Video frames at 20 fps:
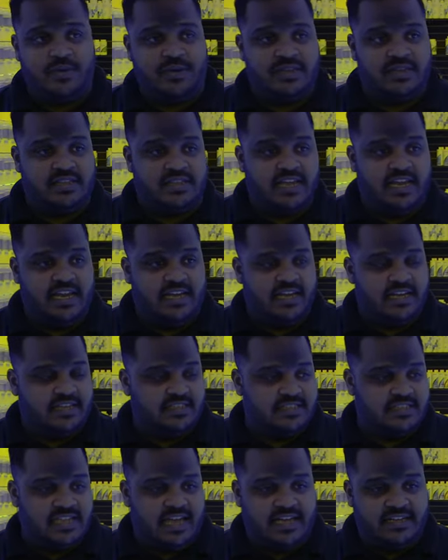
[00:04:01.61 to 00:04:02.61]
with getting
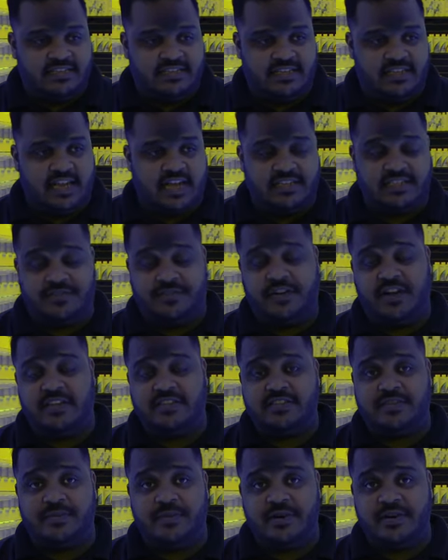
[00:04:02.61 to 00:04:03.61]
us lots and lots of
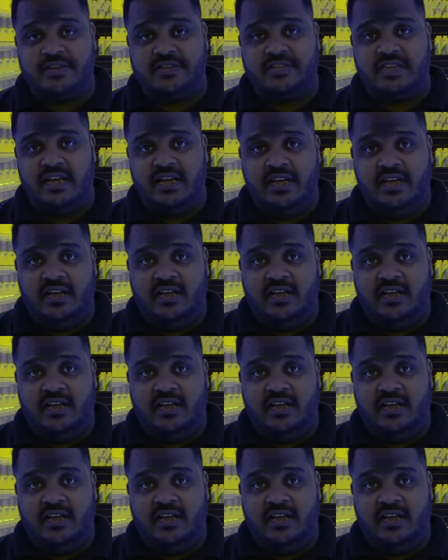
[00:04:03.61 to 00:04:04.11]
customers.